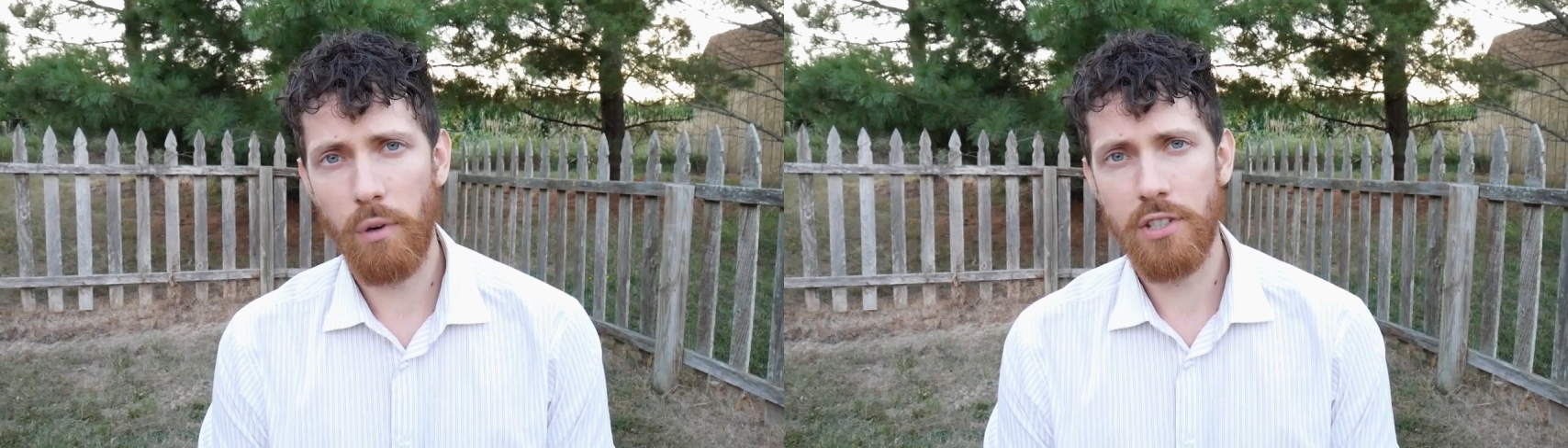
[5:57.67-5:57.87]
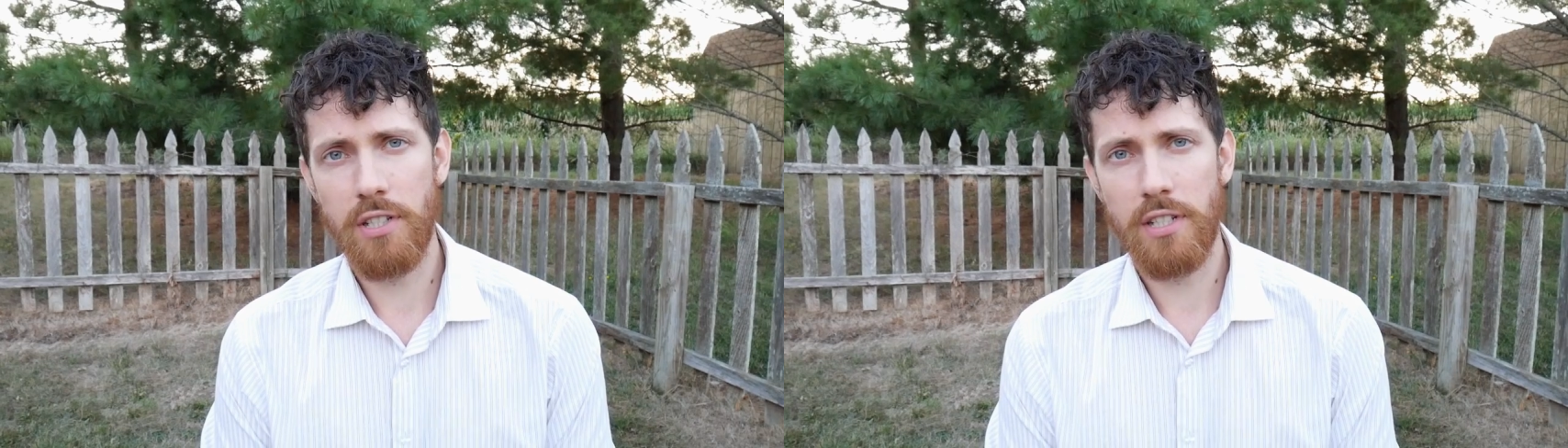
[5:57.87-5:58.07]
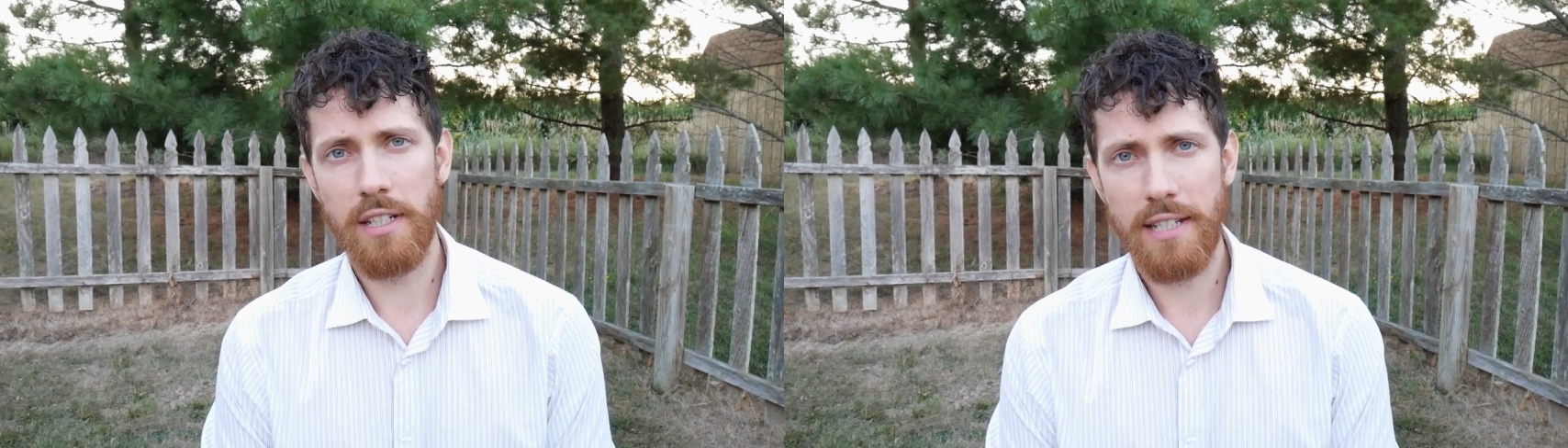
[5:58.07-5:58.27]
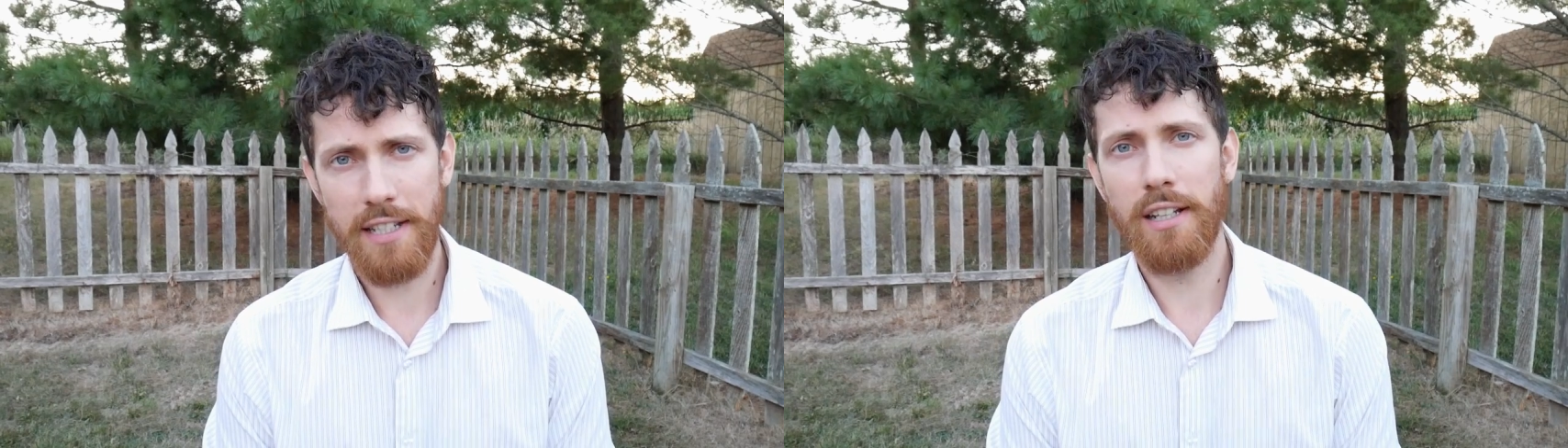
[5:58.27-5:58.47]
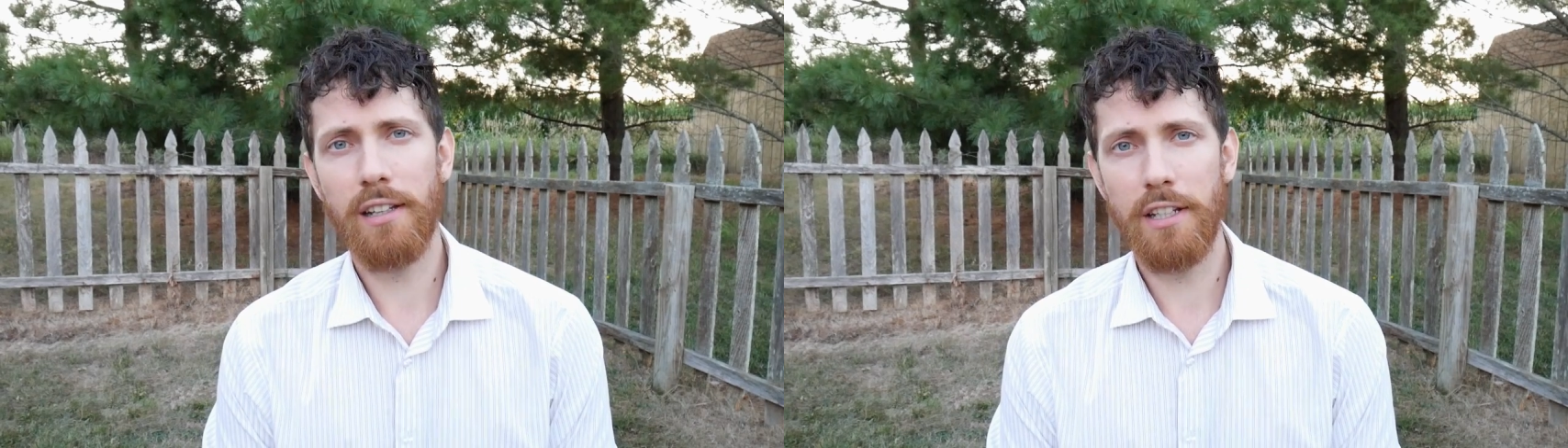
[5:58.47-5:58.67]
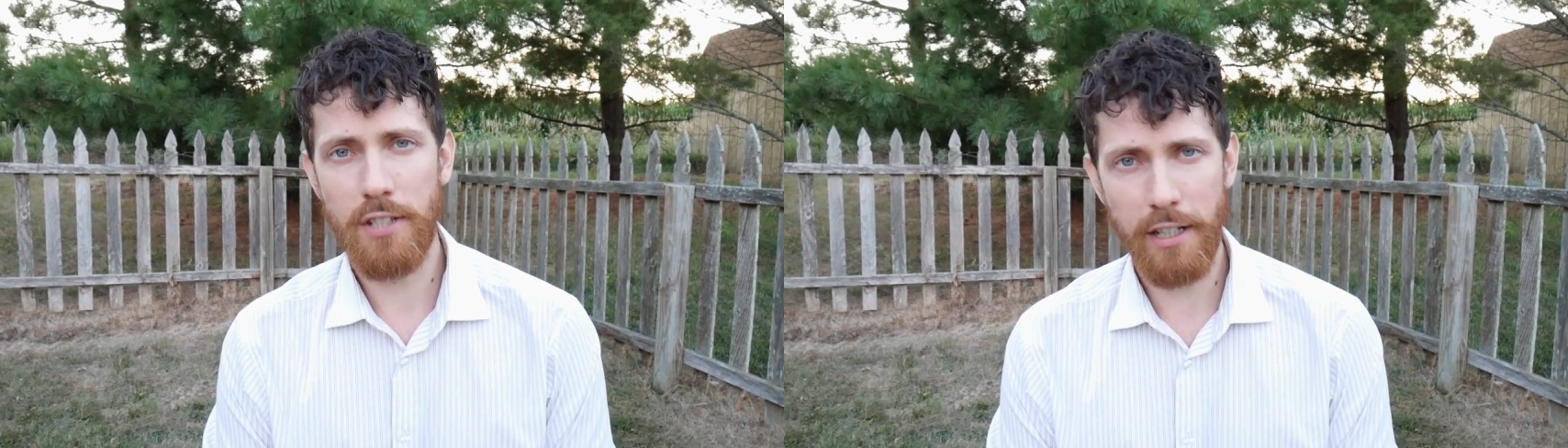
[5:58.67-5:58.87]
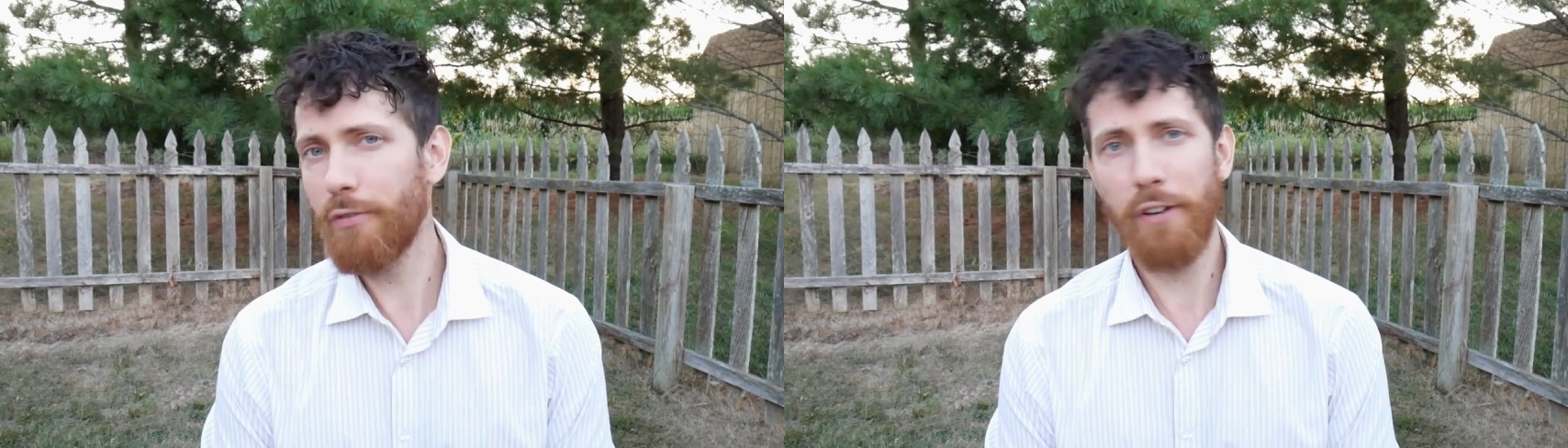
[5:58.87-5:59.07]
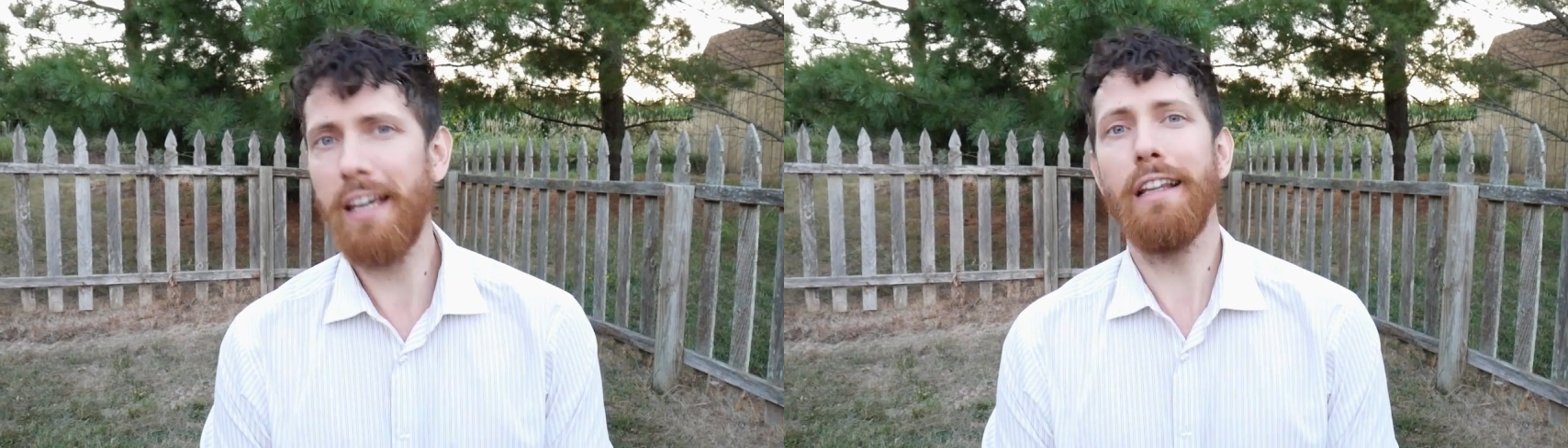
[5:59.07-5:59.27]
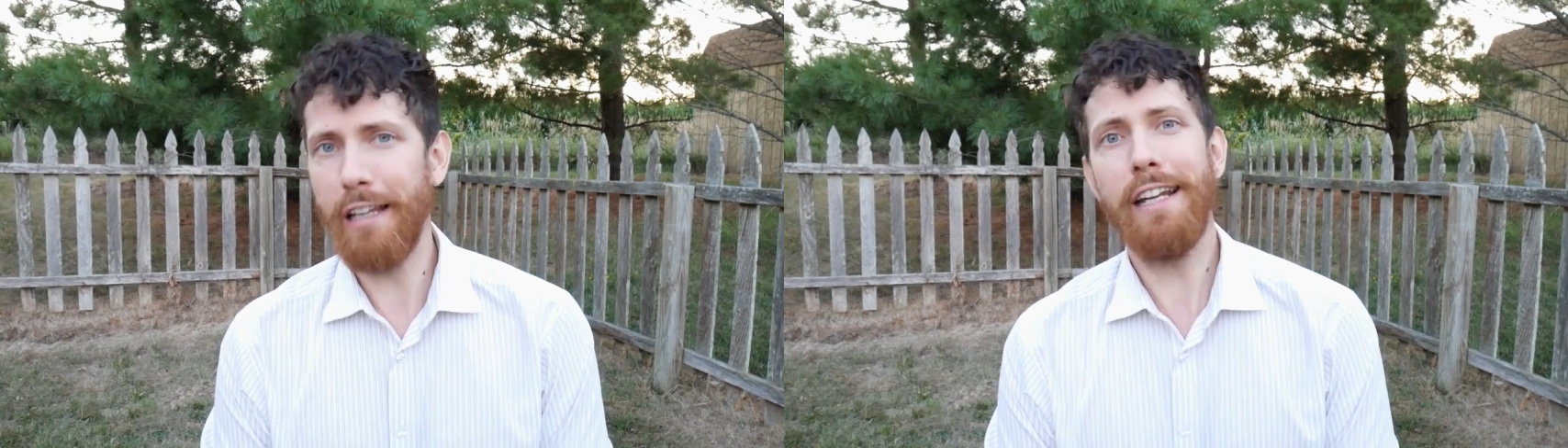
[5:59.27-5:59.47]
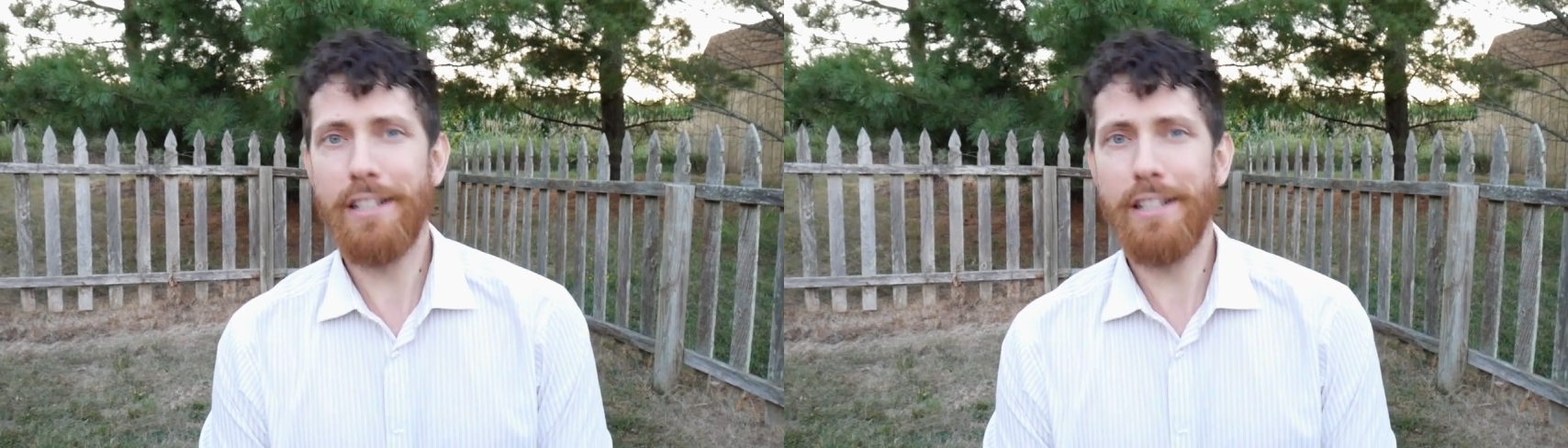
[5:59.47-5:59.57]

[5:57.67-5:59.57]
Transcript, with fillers: wasn't statistically significantly